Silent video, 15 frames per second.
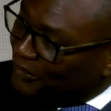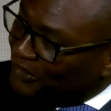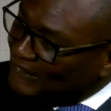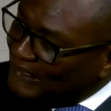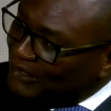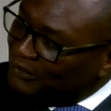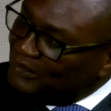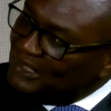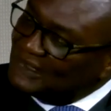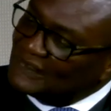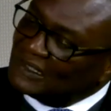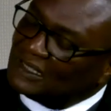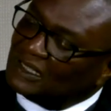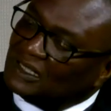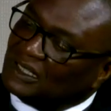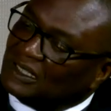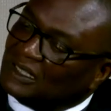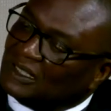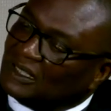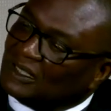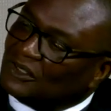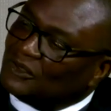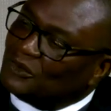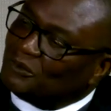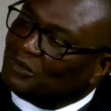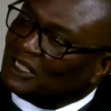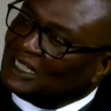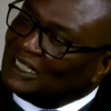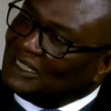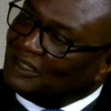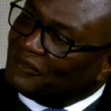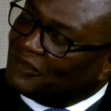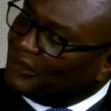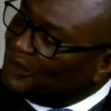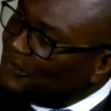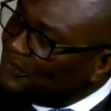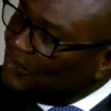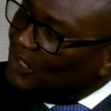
of your statements, you believe very